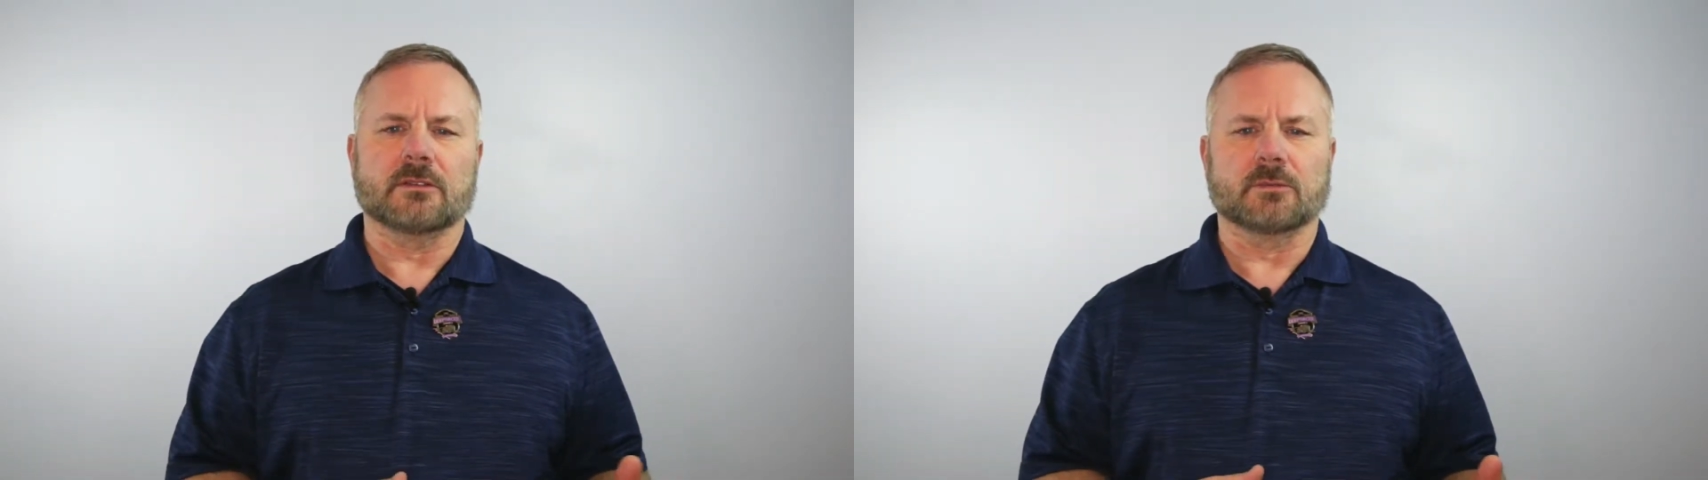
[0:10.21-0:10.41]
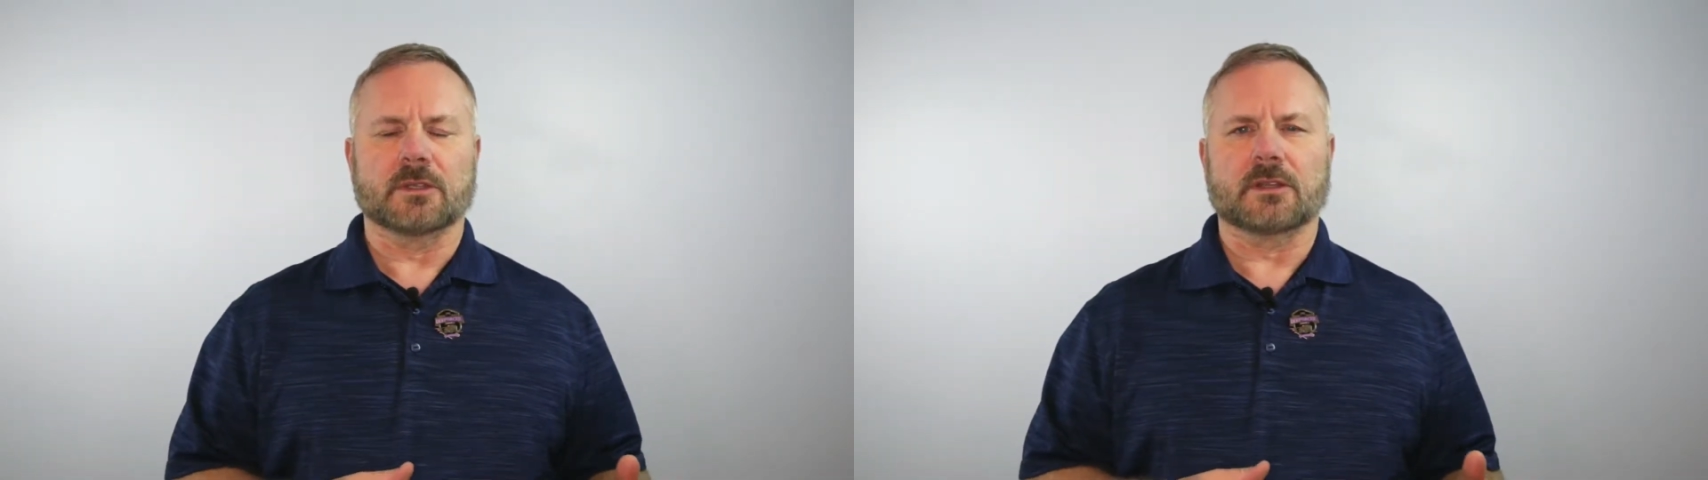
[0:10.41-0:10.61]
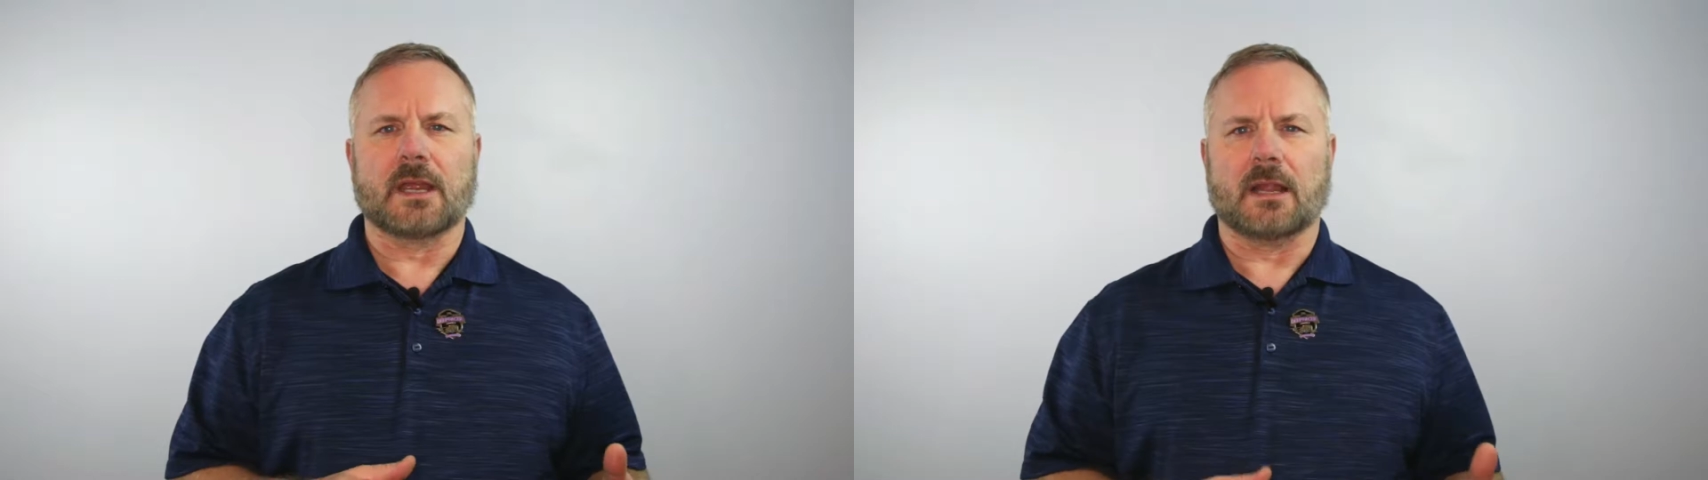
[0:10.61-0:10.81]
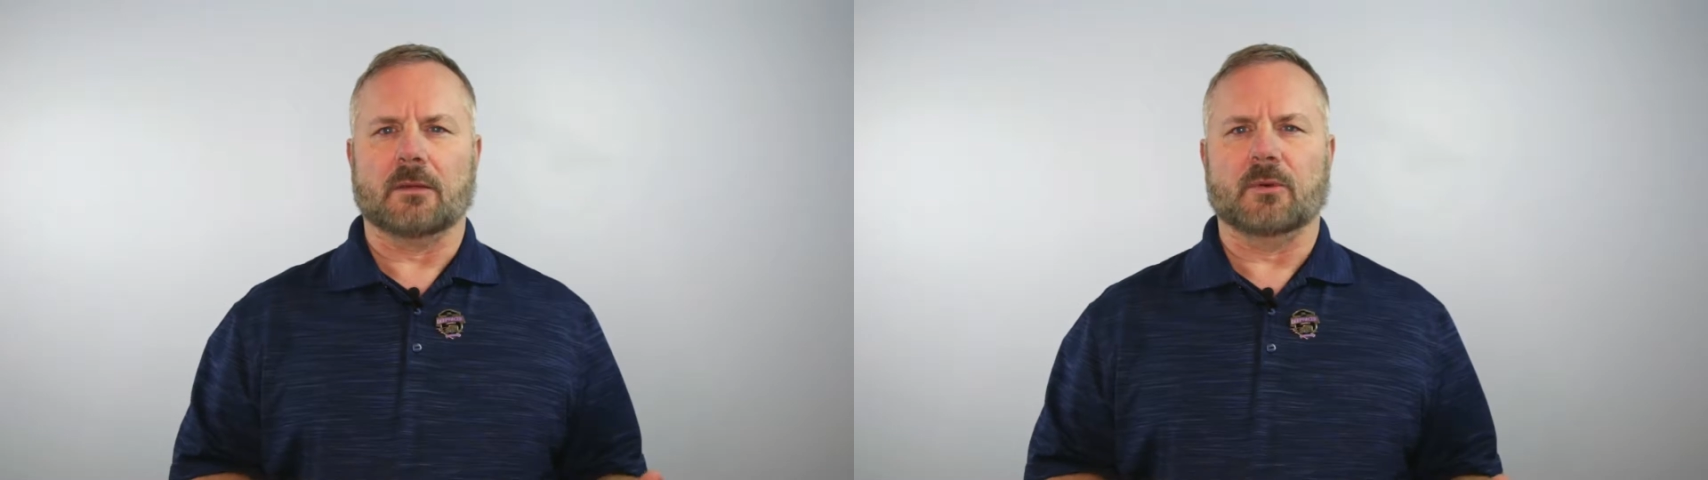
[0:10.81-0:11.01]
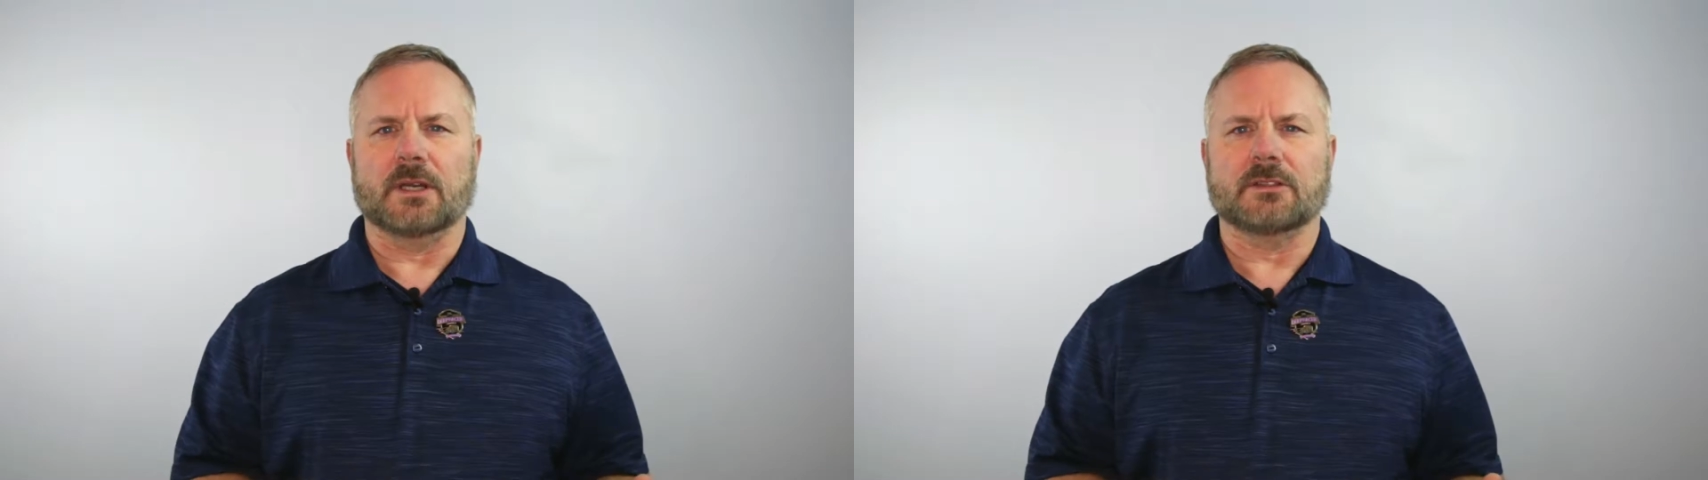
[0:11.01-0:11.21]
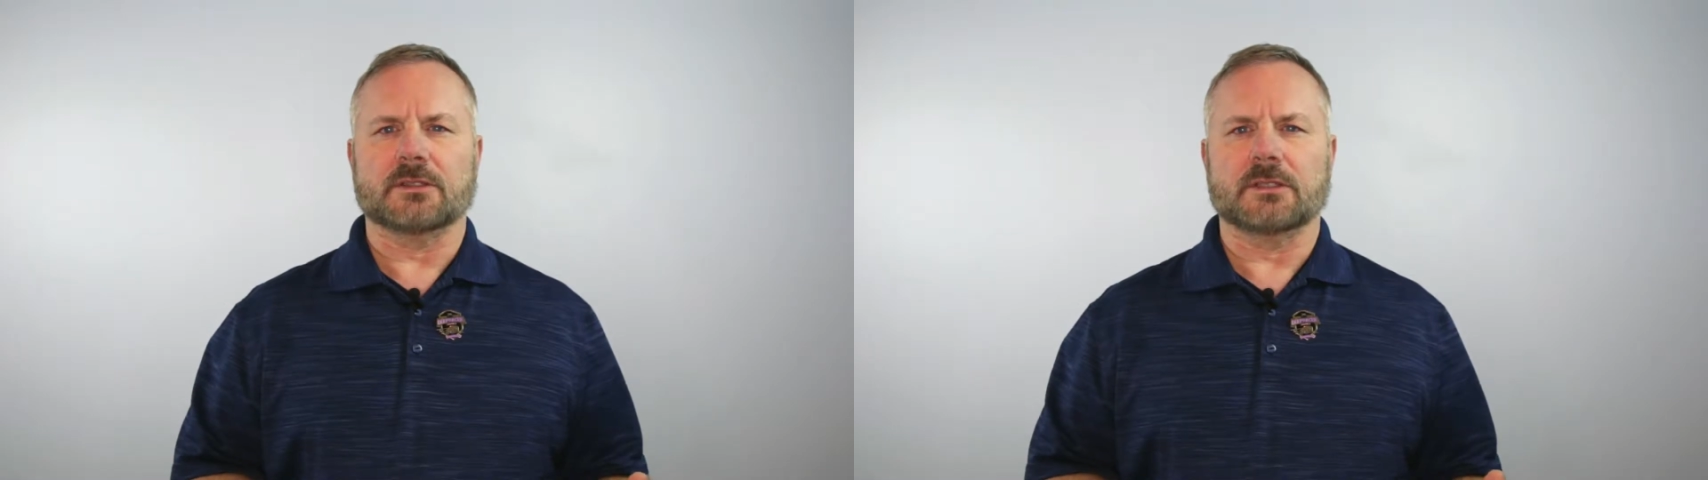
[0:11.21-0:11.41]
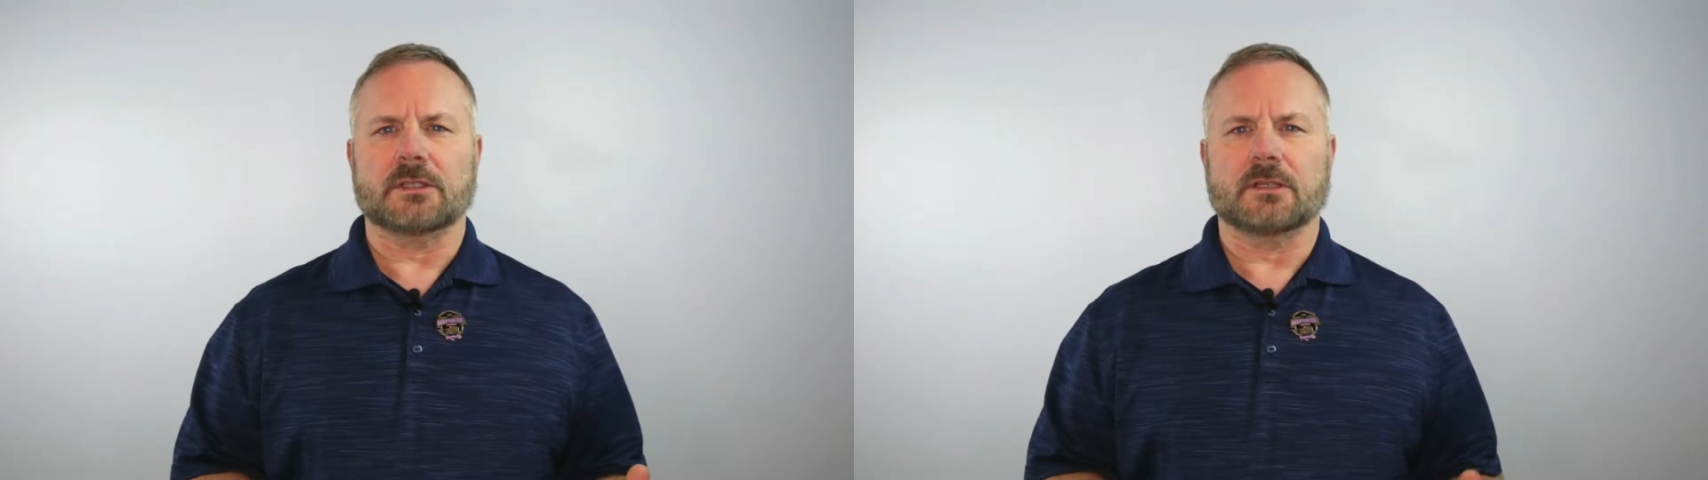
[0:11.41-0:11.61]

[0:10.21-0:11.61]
is with calibration.